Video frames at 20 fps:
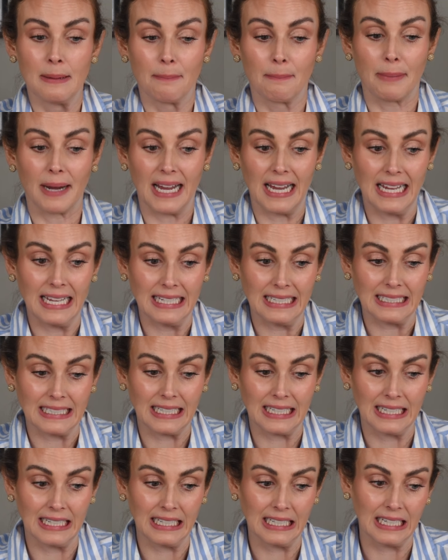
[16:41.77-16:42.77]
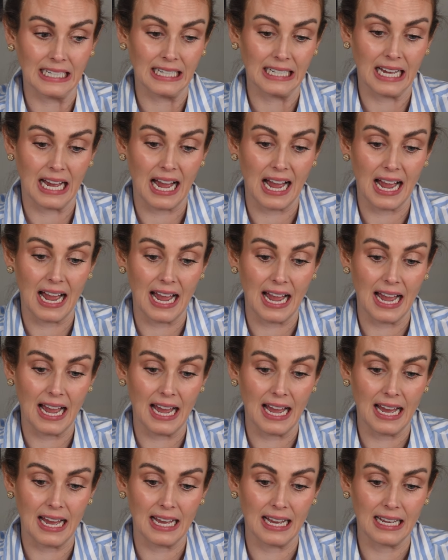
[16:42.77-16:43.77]
but
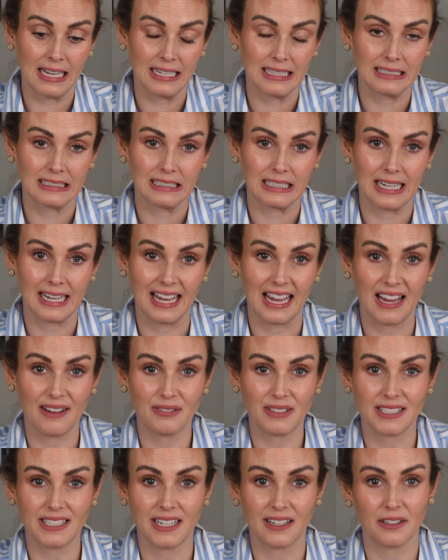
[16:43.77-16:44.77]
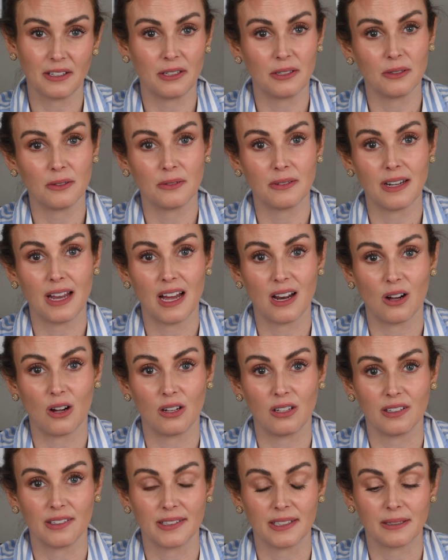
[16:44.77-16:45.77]
uh, I have to tell you, not
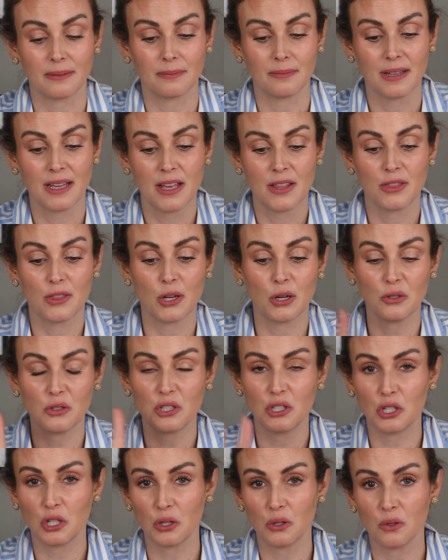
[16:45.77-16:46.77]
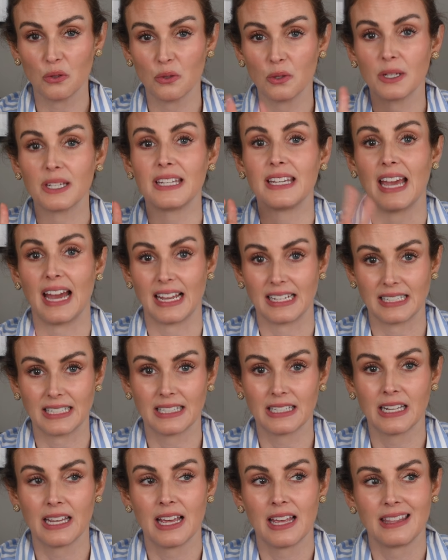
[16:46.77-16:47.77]
all of them. Those two,
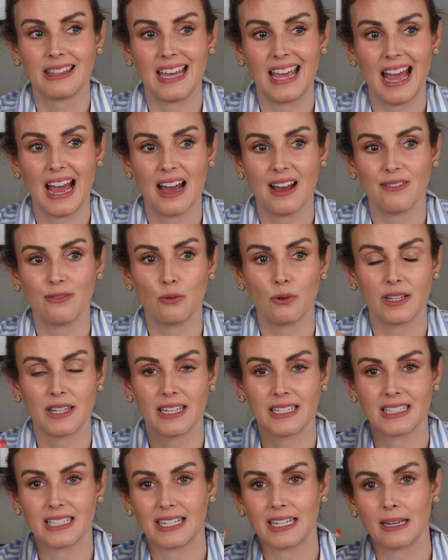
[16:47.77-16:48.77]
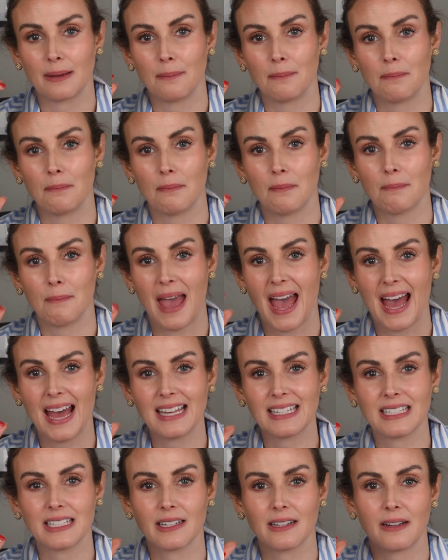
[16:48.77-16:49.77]
yes. They have one that's like a
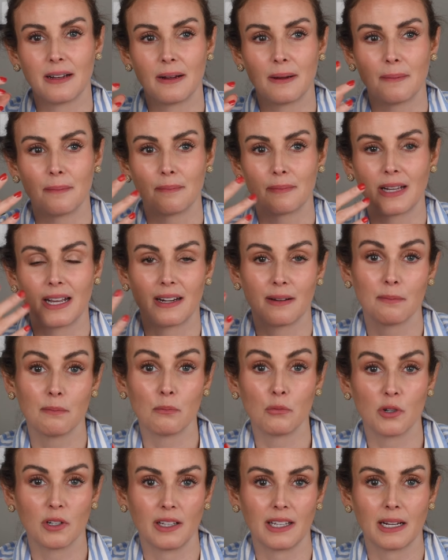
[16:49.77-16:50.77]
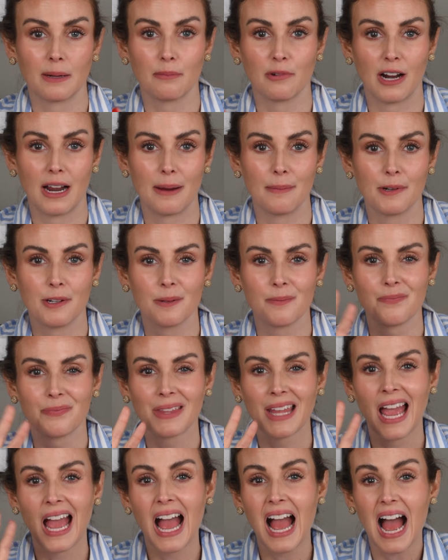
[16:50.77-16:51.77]
matte, um, kind of more like a primer.
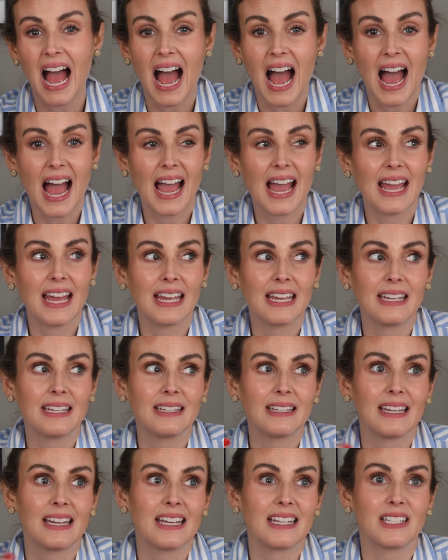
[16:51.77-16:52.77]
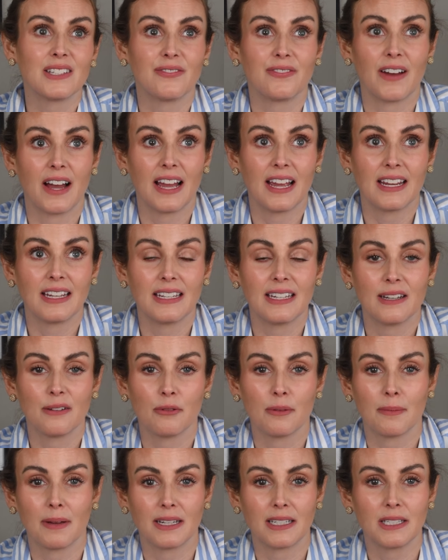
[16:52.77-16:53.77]
I, it's fine. It
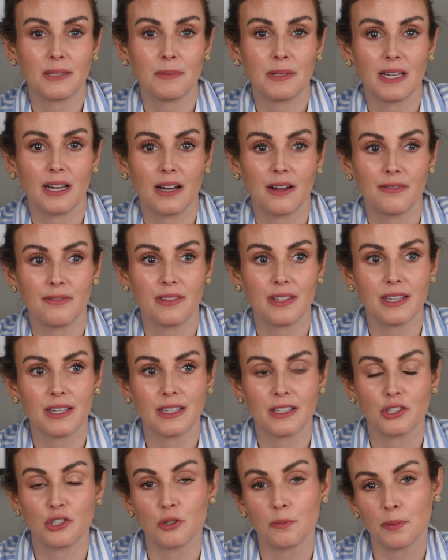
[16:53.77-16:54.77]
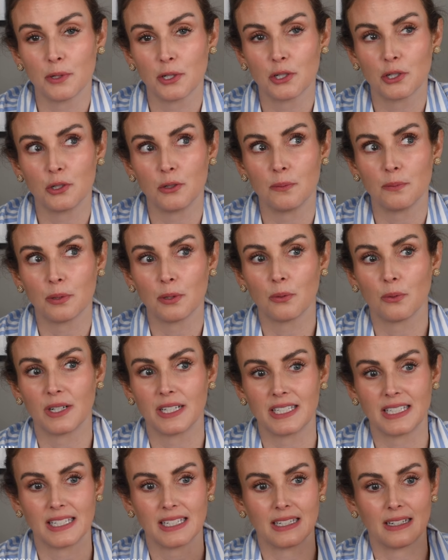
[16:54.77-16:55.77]
reminds me of the Supergoop, what
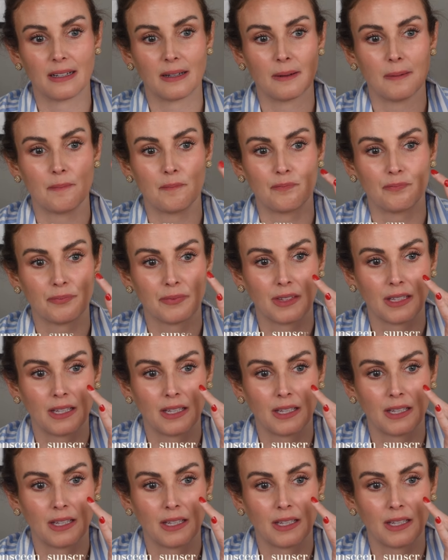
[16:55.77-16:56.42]
is it? Um,